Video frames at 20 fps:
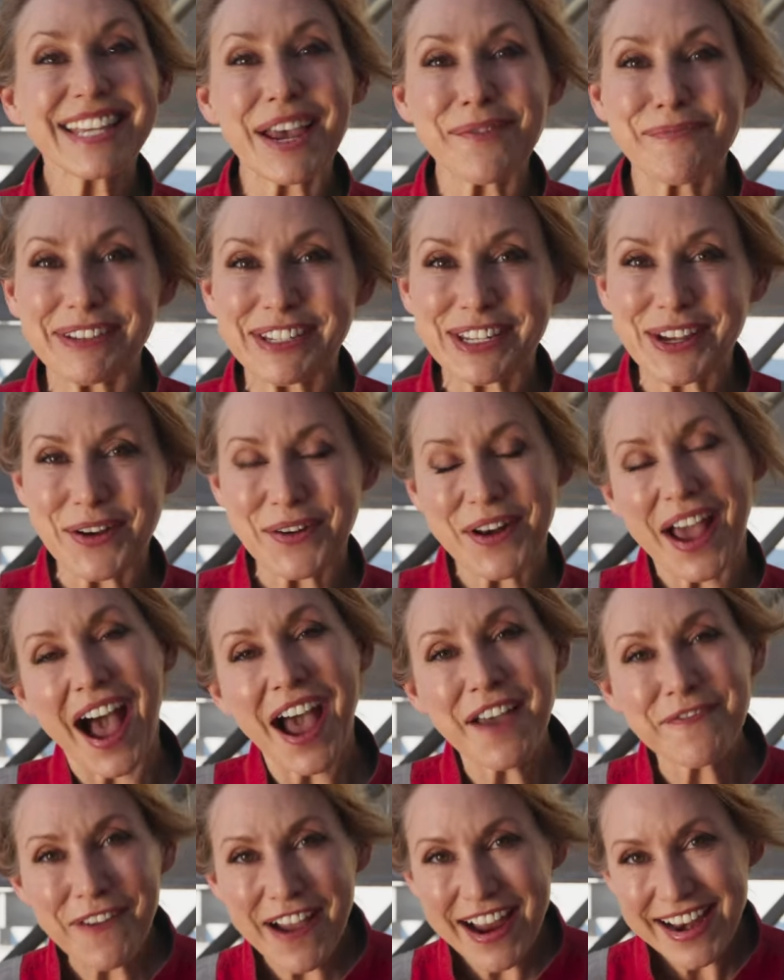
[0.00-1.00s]
episode,
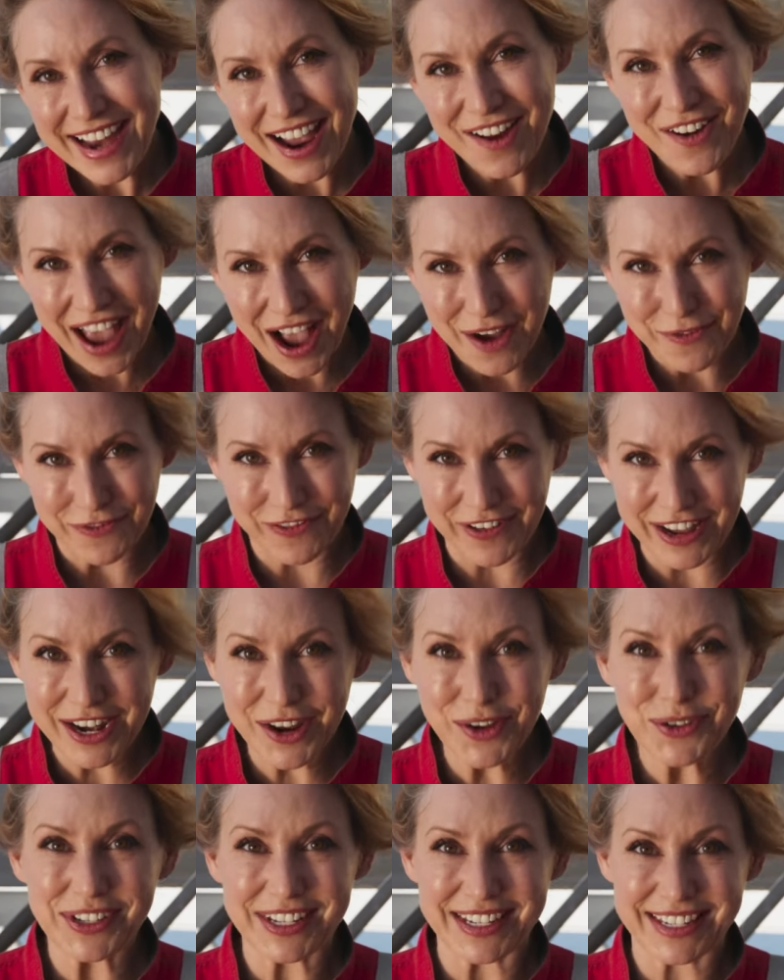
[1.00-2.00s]
I find out how
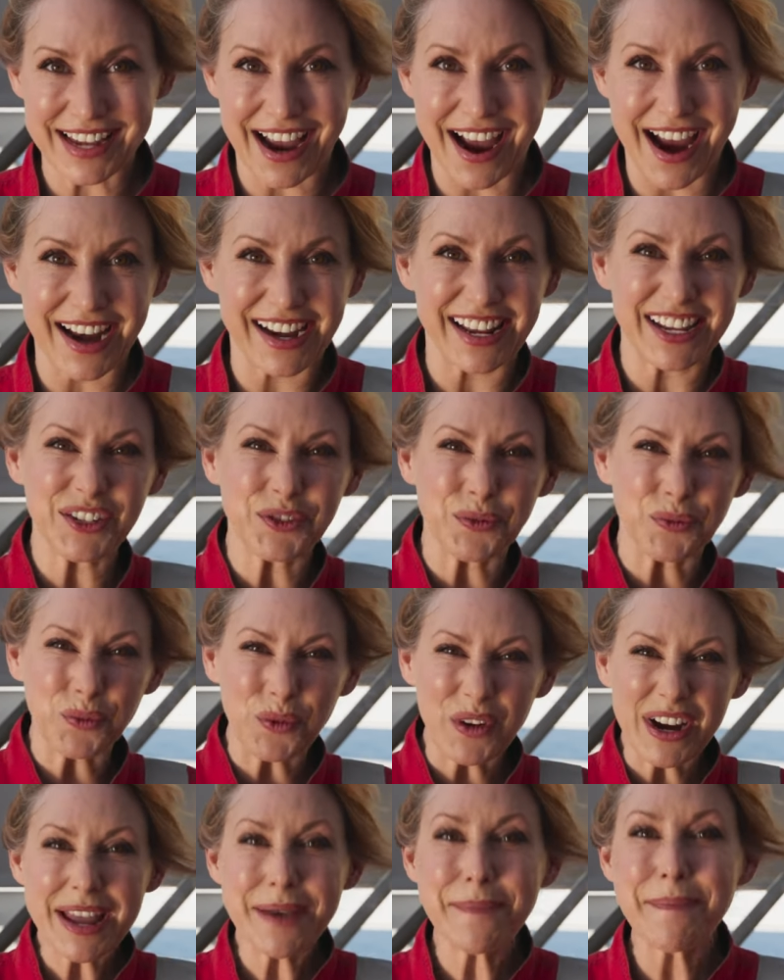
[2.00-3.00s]
Vito's design is
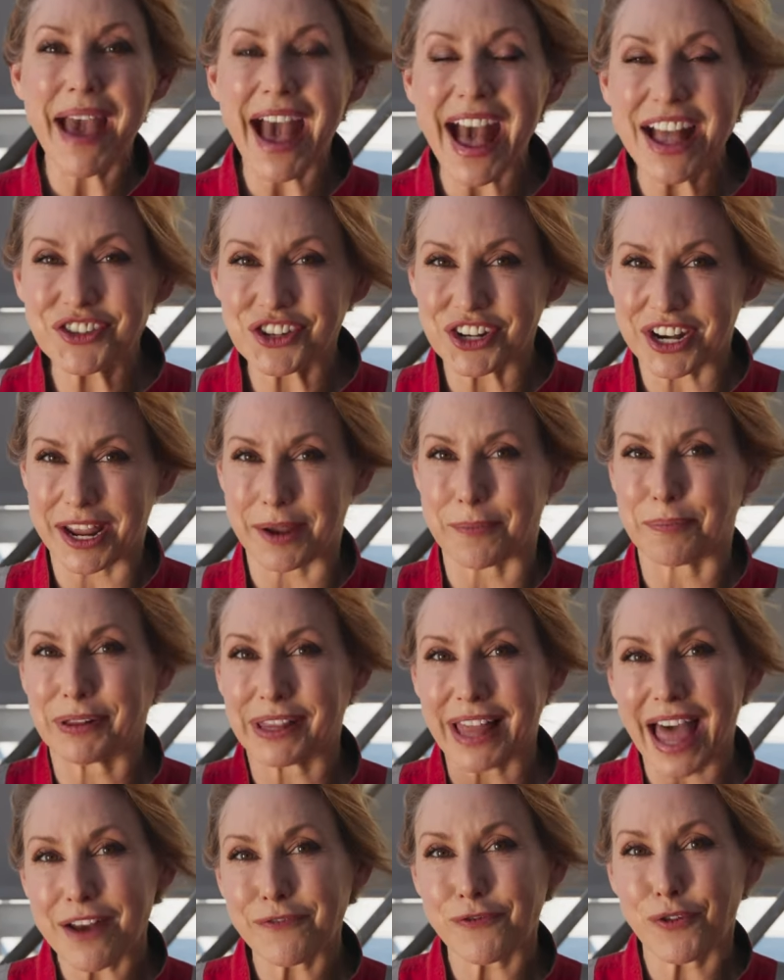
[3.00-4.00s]
reimagining
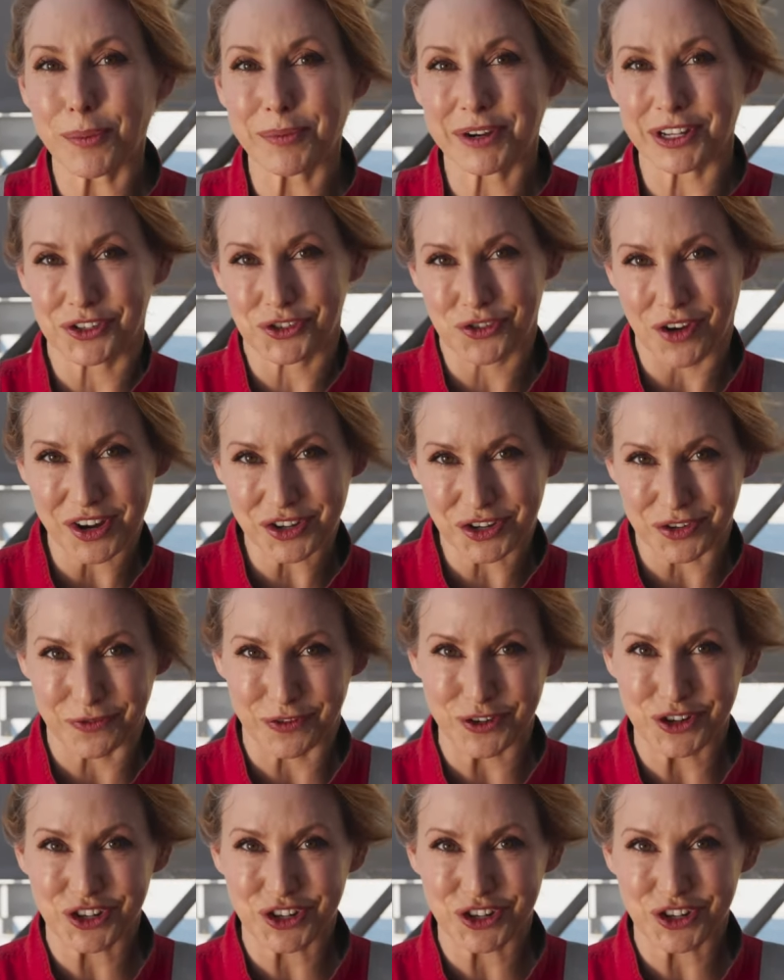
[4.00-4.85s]
platform construction for